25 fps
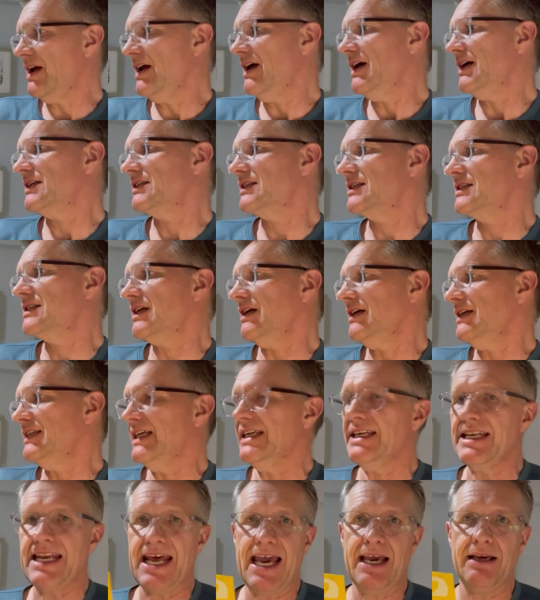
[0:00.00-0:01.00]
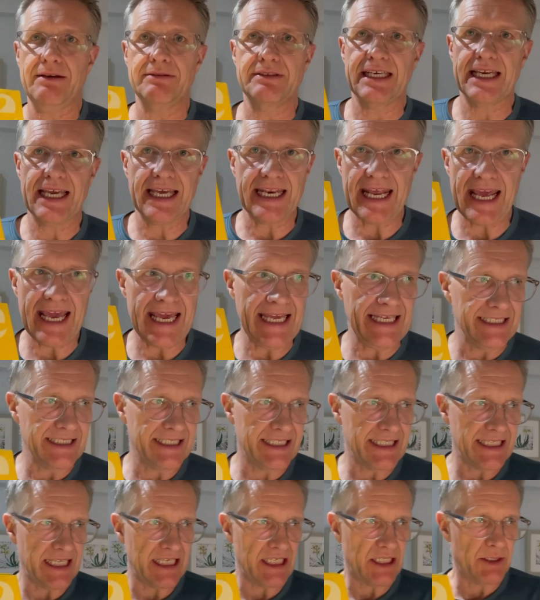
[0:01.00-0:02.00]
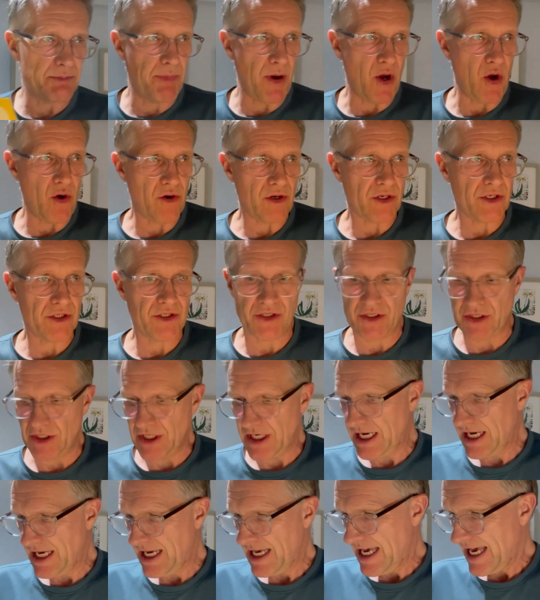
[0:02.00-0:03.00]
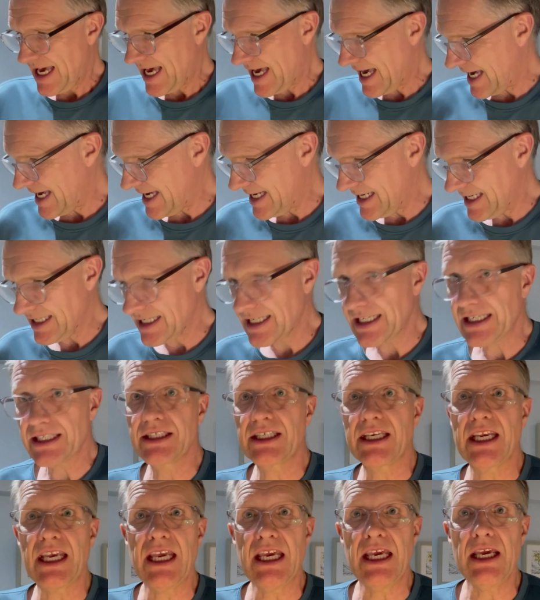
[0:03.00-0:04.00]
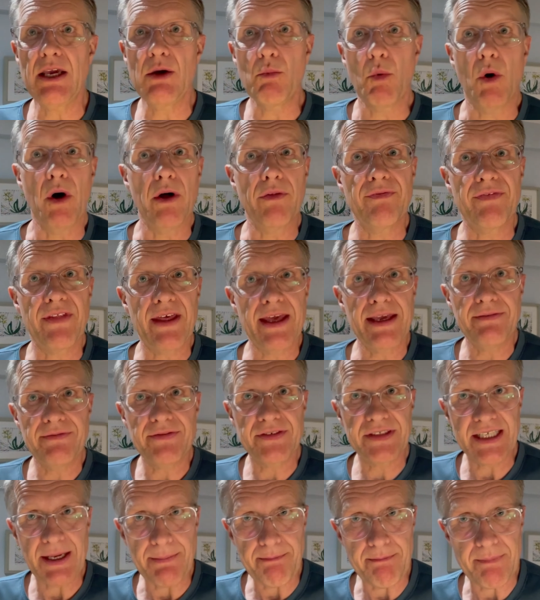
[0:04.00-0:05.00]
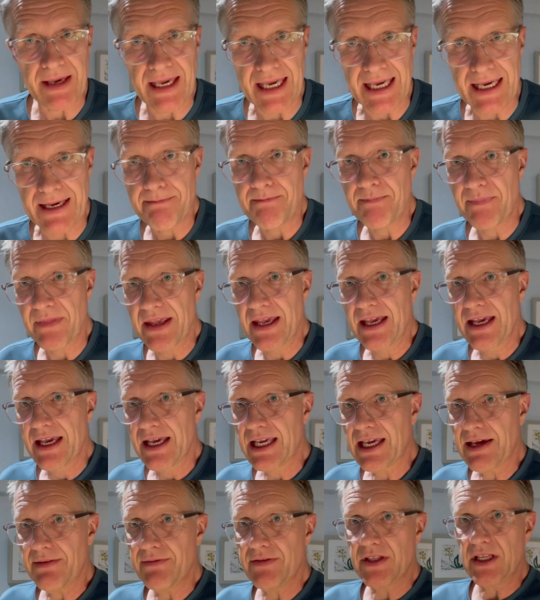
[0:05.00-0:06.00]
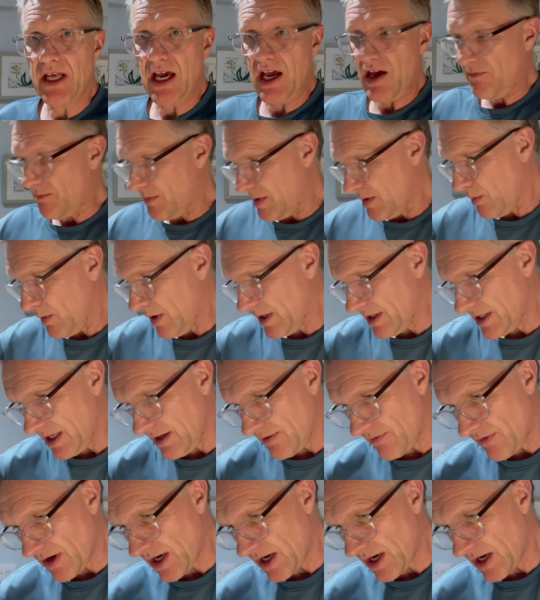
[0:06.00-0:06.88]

excited now to get into this box and see what they've sent me, given that I've been waiting for a